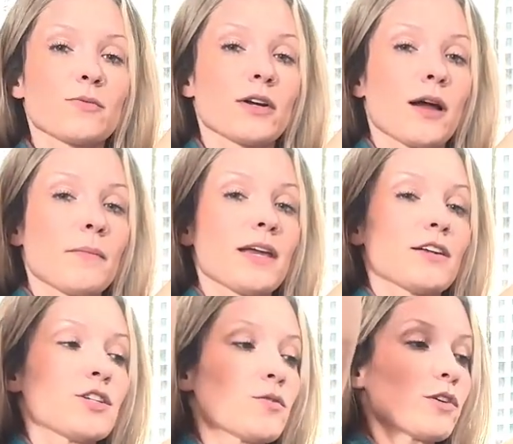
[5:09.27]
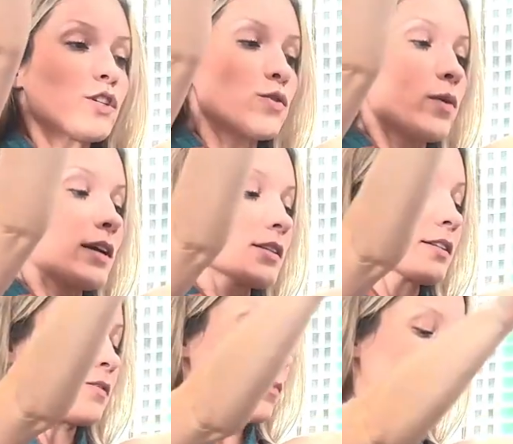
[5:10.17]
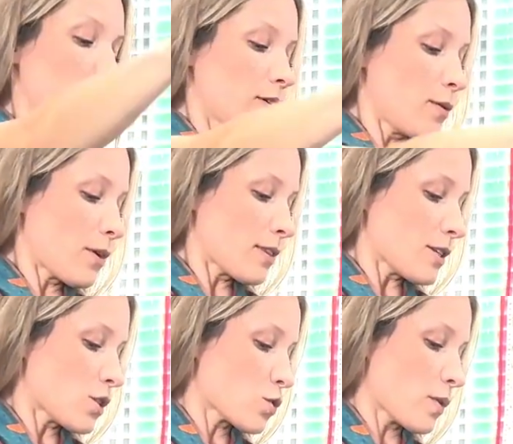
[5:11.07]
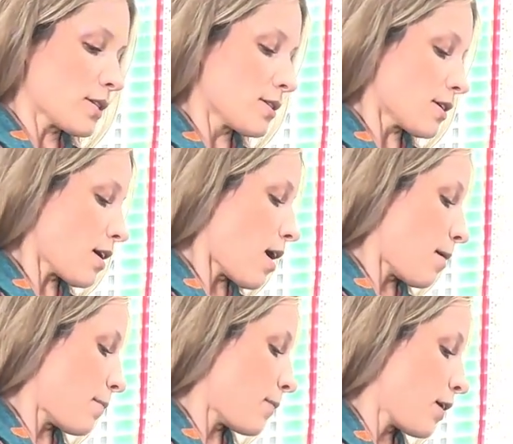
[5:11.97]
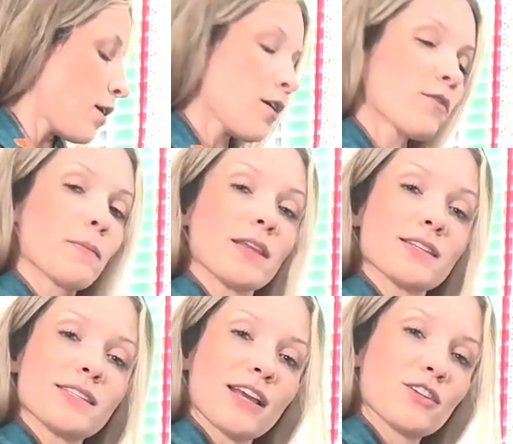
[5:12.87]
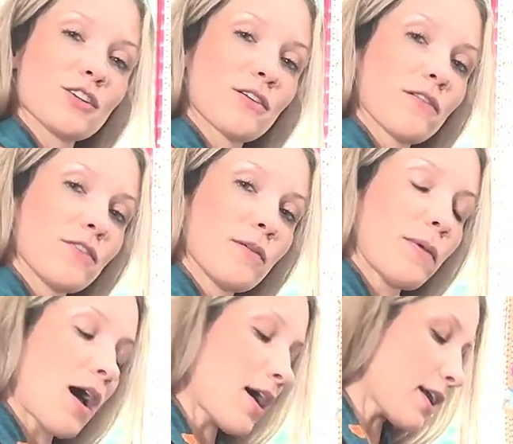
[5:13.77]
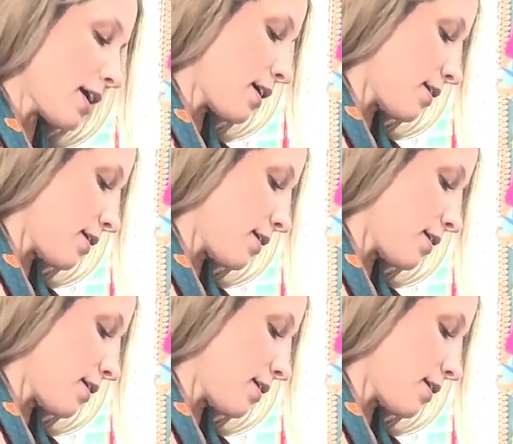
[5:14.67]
We're coming into a twist. We really want this twist to come from the center of the body.